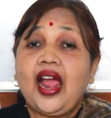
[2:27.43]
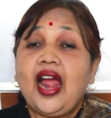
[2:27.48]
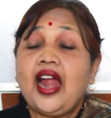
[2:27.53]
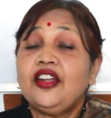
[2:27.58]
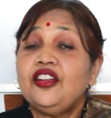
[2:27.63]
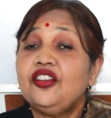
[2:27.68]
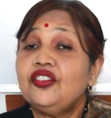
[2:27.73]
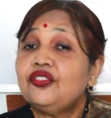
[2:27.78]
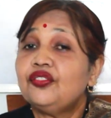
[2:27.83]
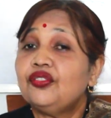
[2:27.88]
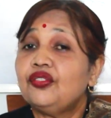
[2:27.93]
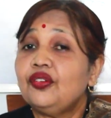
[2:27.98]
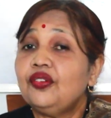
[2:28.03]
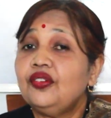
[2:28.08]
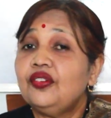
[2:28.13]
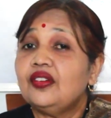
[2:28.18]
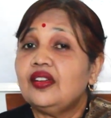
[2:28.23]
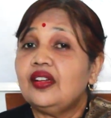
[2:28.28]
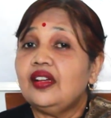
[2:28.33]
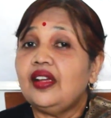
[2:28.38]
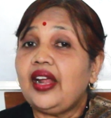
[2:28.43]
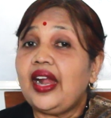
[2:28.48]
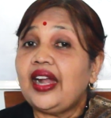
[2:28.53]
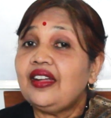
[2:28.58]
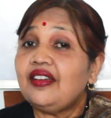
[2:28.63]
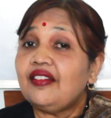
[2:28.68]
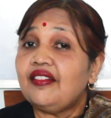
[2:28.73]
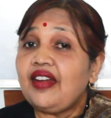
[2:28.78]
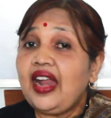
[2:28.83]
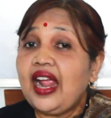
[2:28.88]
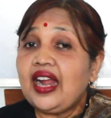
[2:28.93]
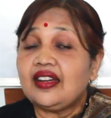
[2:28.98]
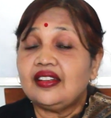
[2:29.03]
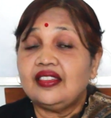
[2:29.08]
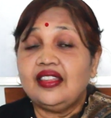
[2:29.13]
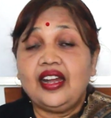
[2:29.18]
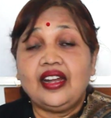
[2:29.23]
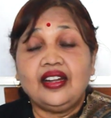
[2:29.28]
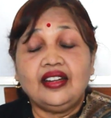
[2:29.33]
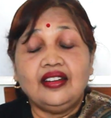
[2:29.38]
and it should
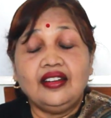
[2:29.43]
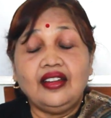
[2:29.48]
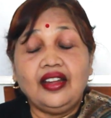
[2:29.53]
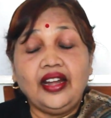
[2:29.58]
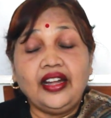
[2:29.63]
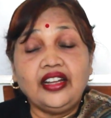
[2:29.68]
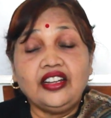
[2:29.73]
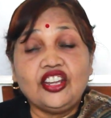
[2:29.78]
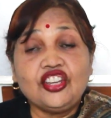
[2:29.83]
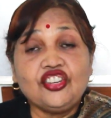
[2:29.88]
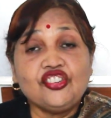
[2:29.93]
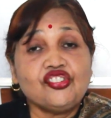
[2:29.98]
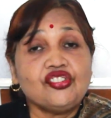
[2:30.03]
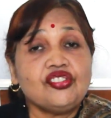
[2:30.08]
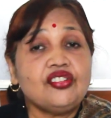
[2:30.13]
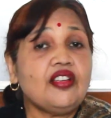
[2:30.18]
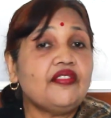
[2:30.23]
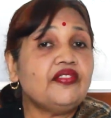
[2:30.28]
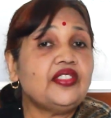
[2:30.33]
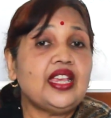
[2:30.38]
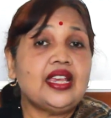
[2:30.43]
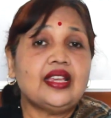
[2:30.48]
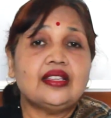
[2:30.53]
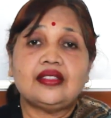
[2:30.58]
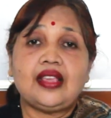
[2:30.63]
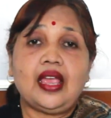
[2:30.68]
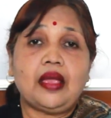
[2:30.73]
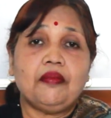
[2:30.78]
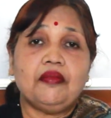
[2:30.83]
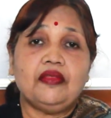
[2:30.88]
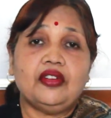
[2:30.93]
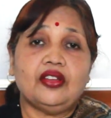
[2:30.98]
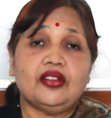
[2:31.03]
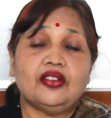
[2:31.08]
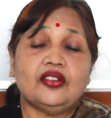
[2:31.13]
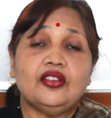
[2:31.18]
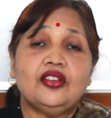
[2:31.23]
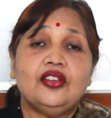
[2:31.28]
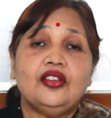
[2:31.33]
attract the attention of the examiner.